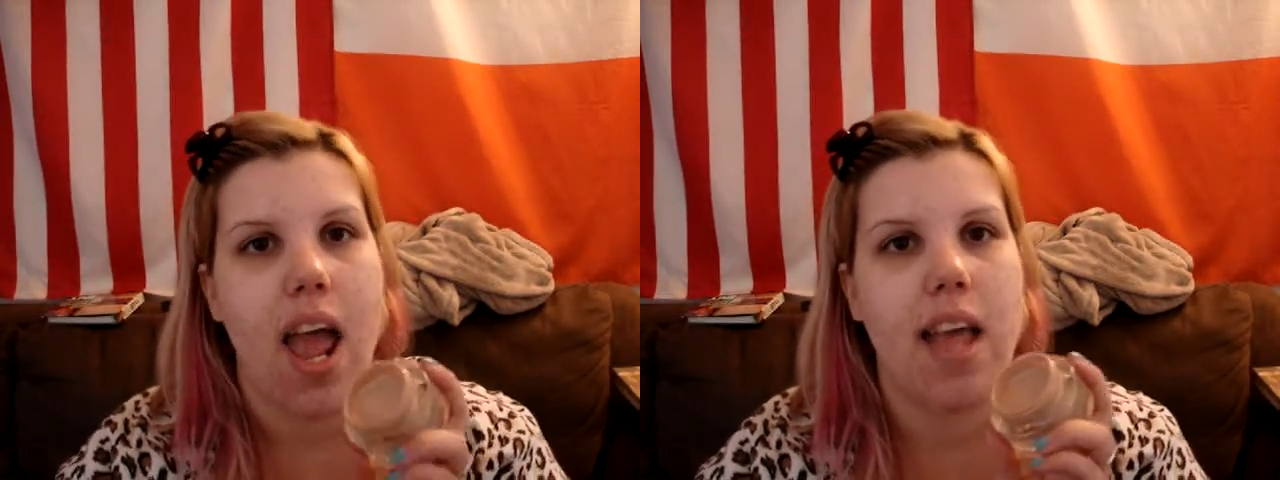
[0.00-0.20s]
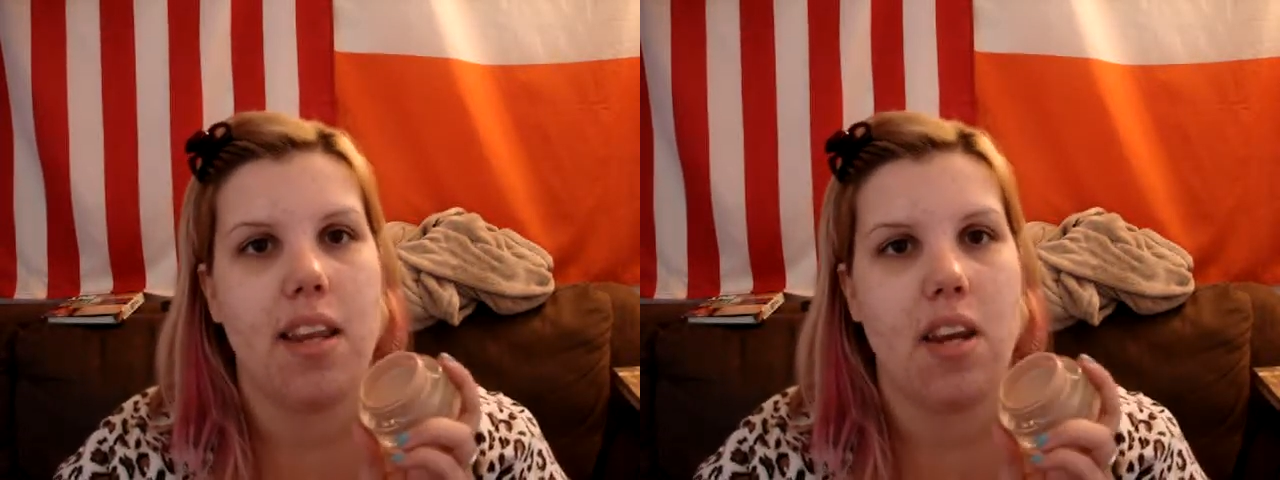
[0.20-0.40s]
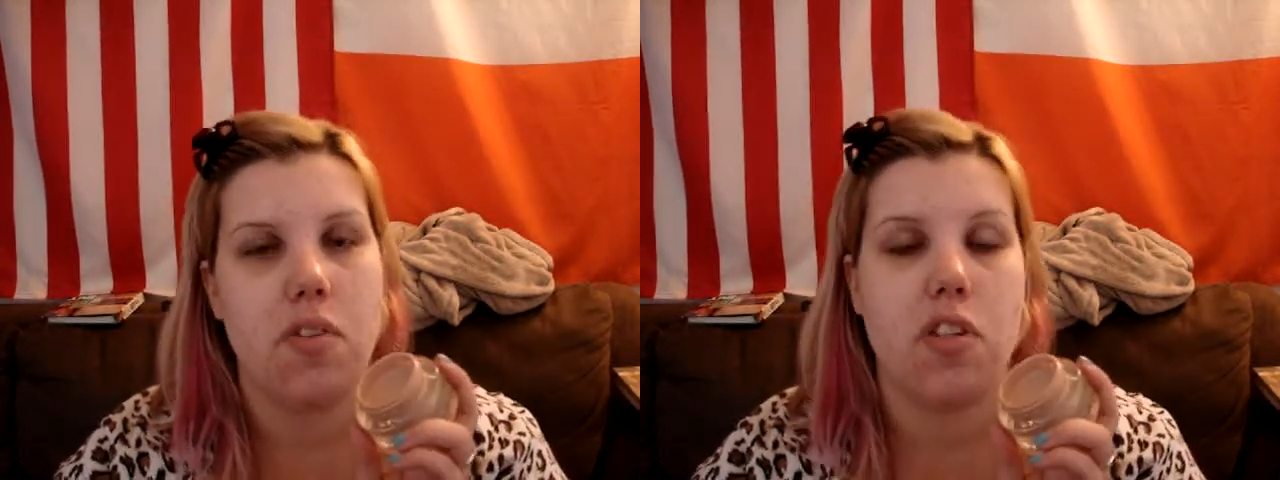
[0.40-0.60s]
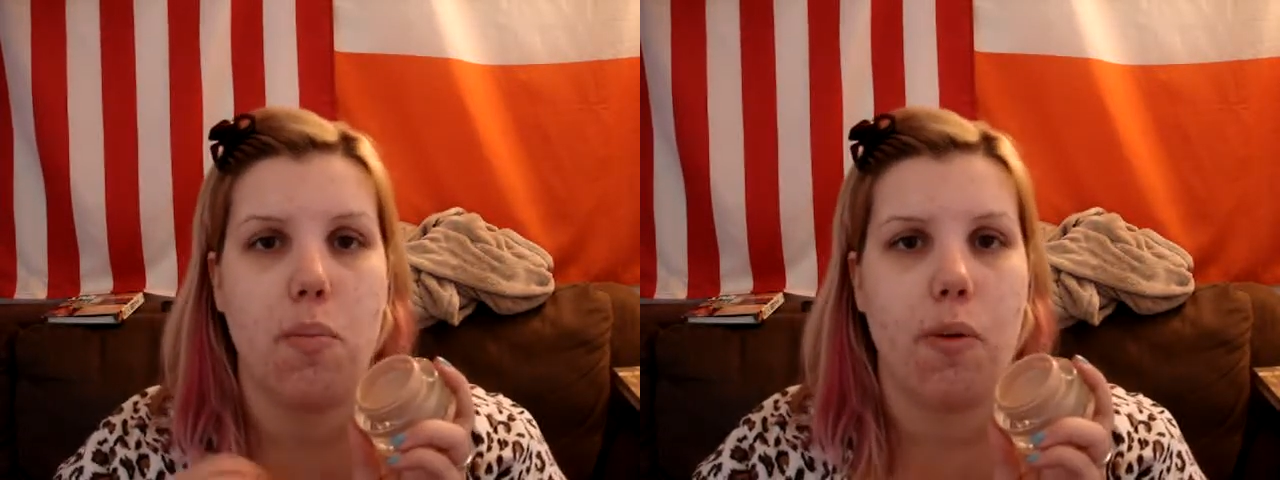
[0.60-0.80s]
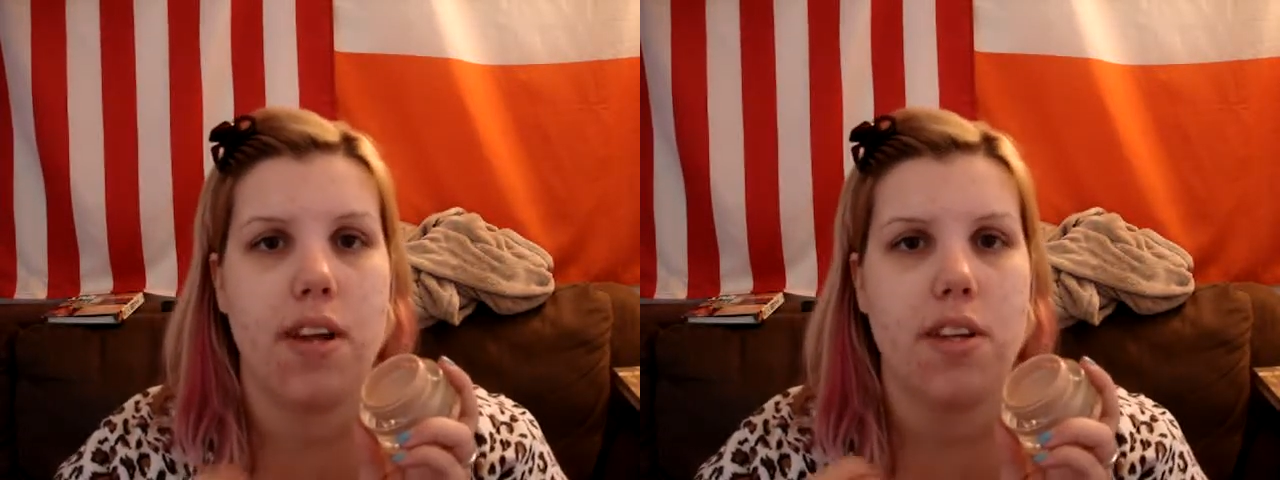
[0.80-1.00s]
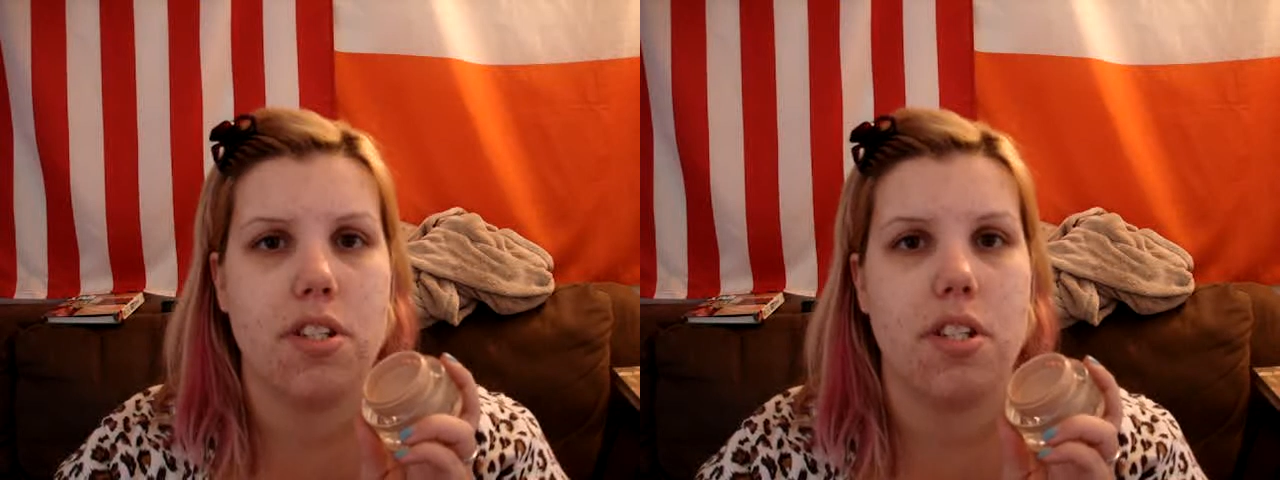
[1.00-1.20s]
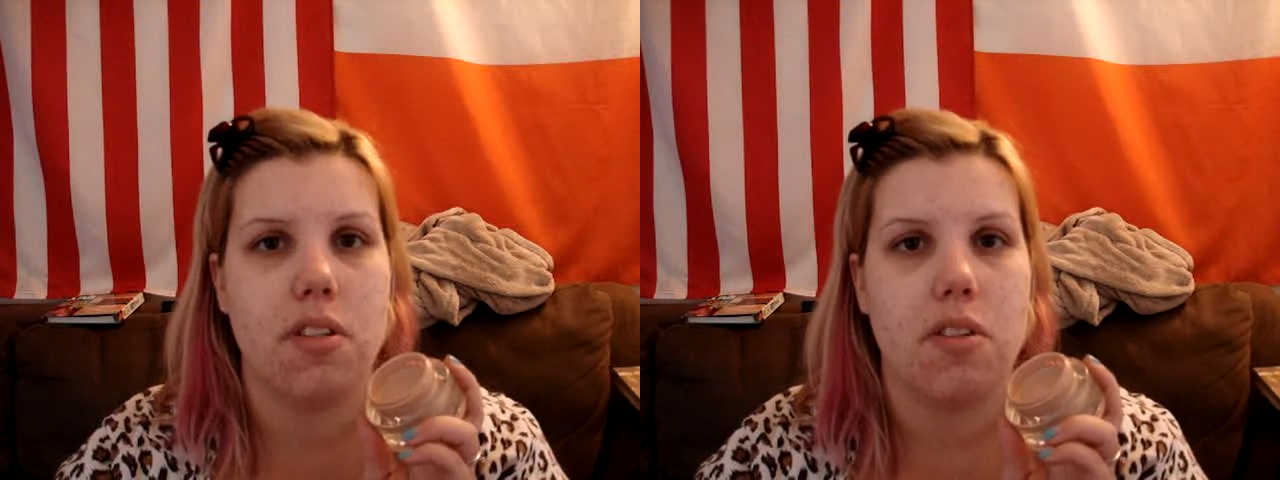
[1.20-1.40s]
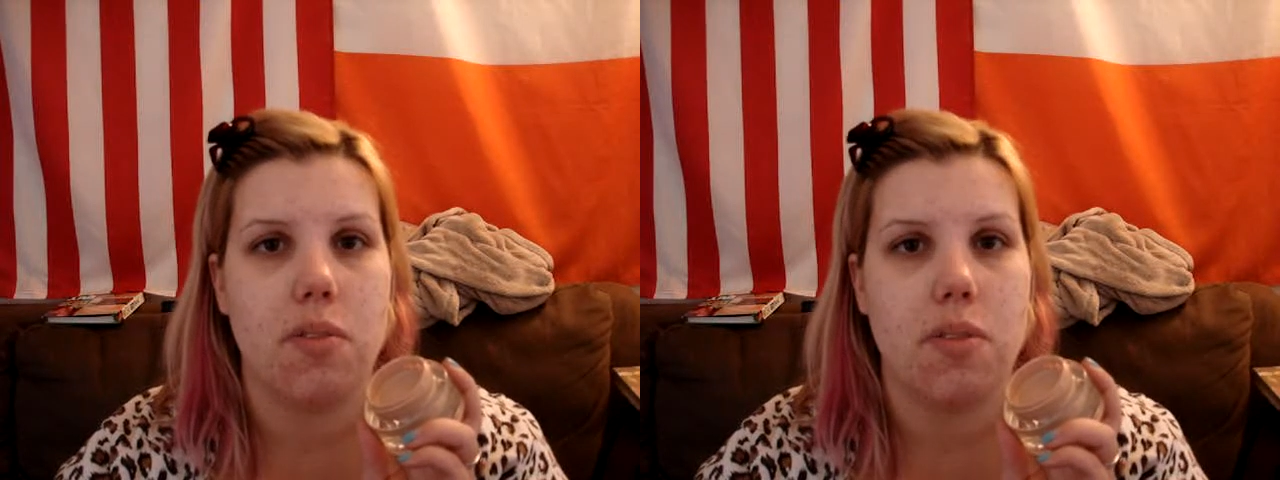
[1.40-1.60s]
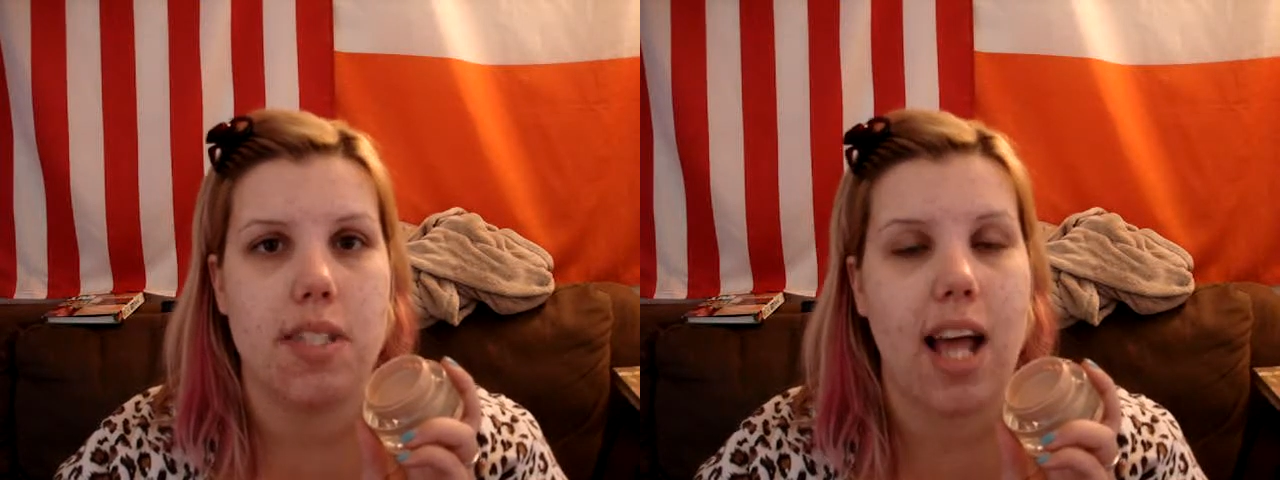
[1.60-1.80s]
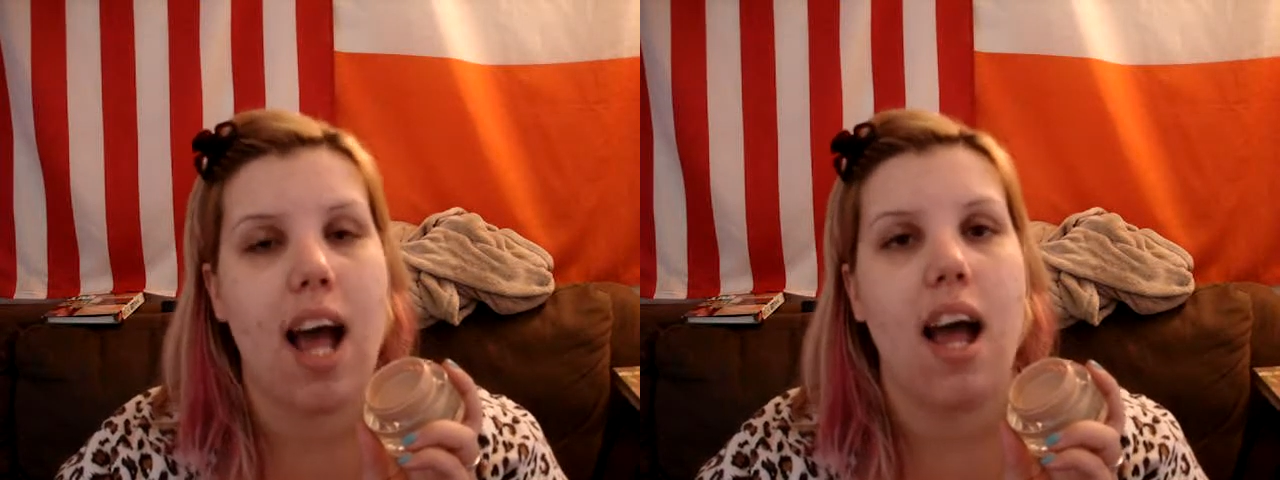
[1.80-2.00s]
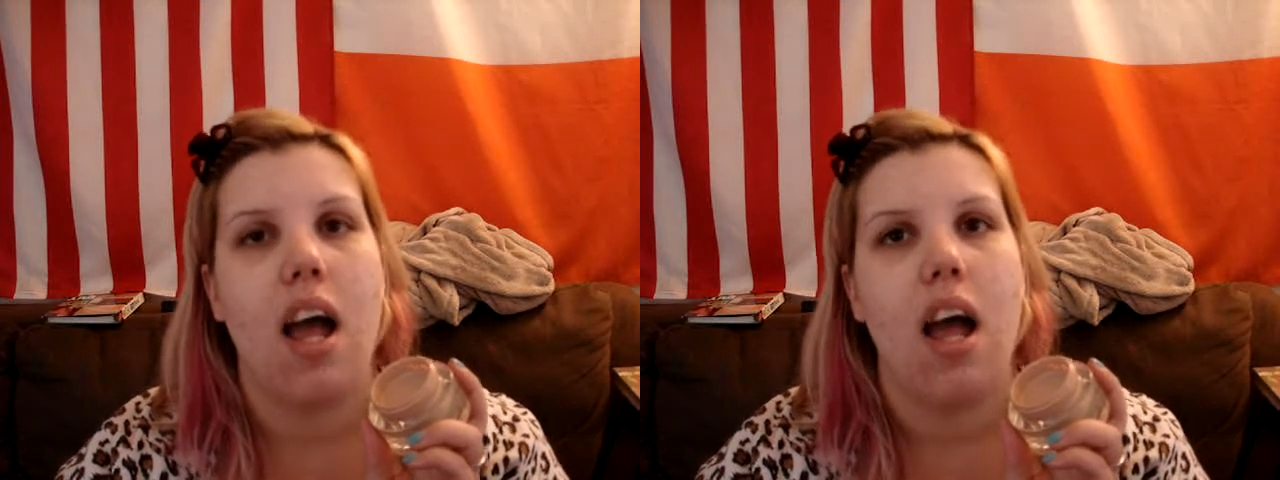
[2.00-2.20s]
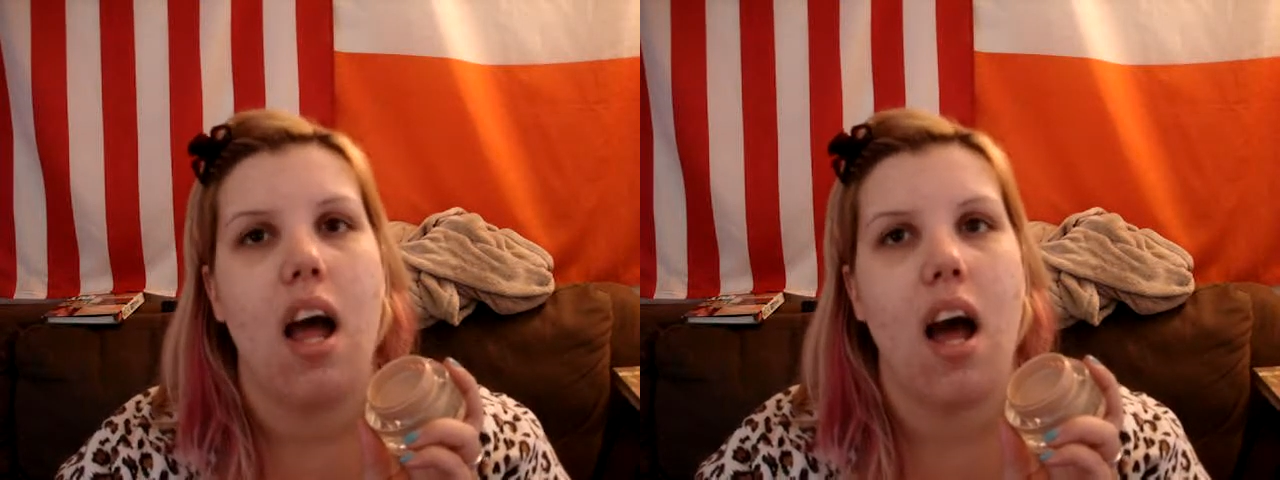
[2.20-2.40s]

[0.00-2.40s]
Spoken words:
and then use your brush to use that.